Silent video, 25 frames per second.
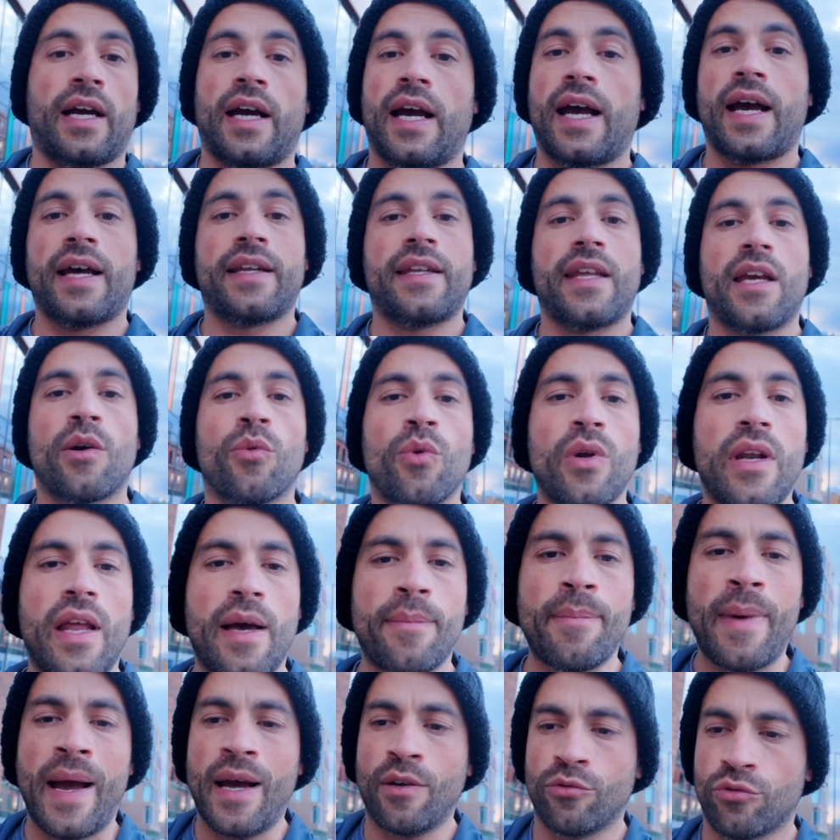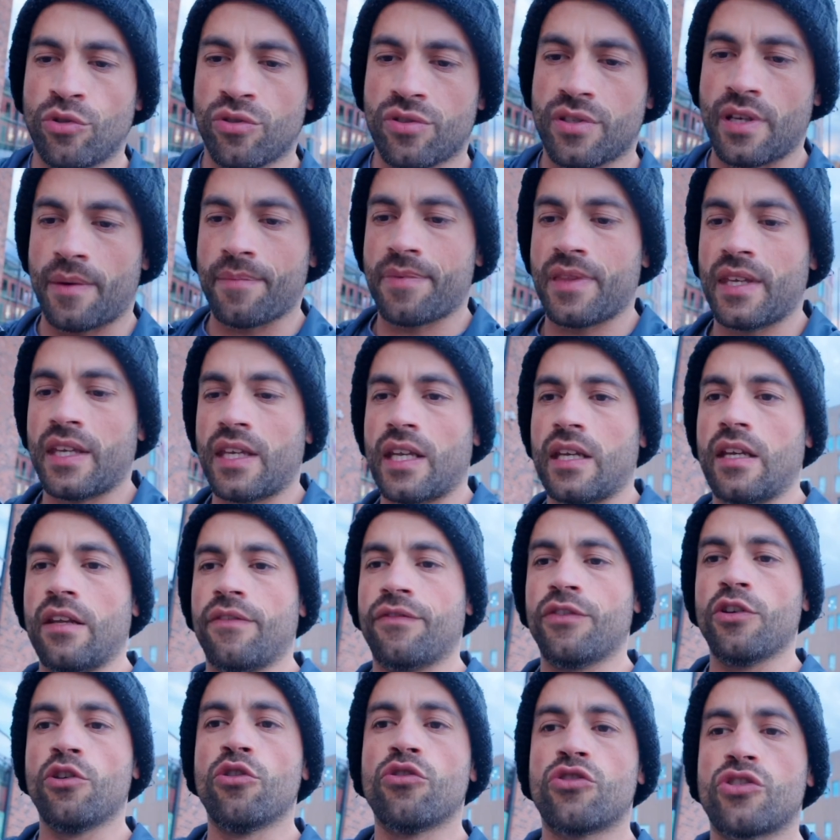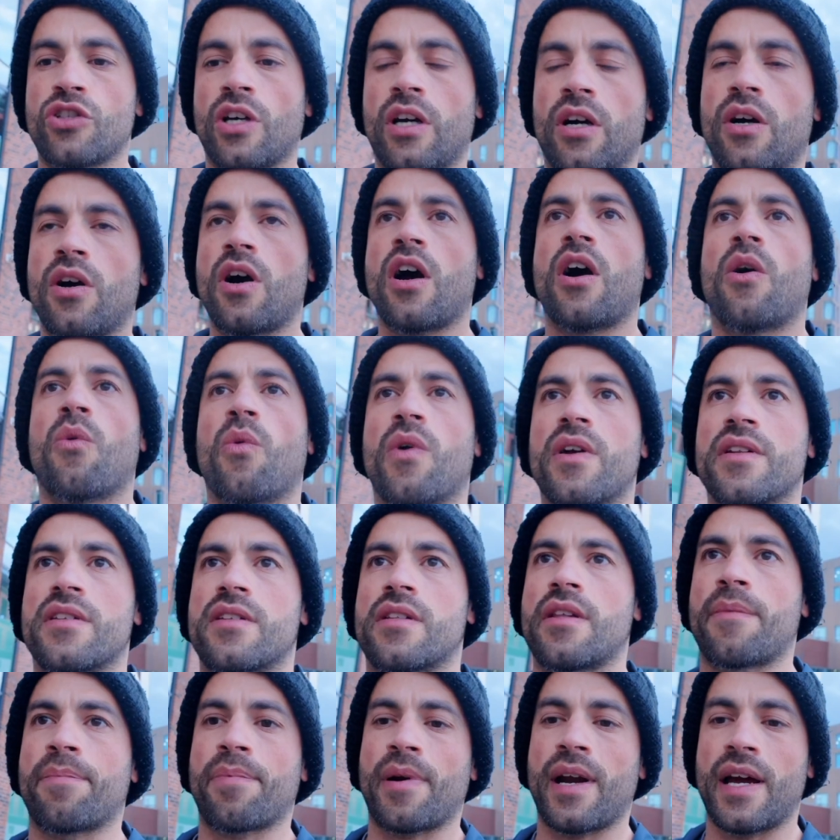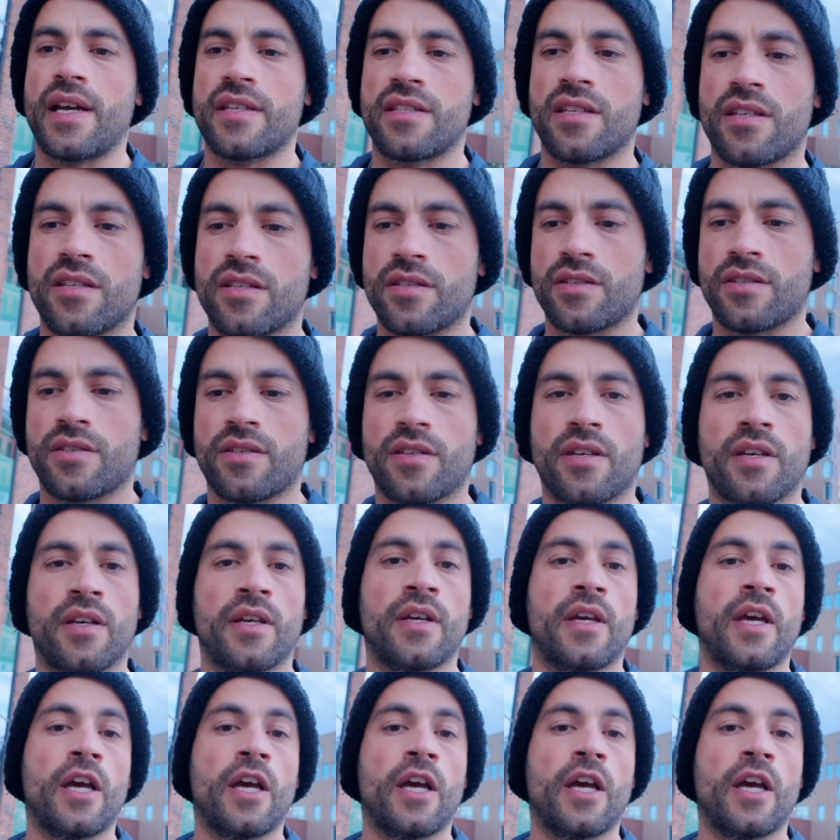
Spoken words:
and it will amount to something in the future once the prices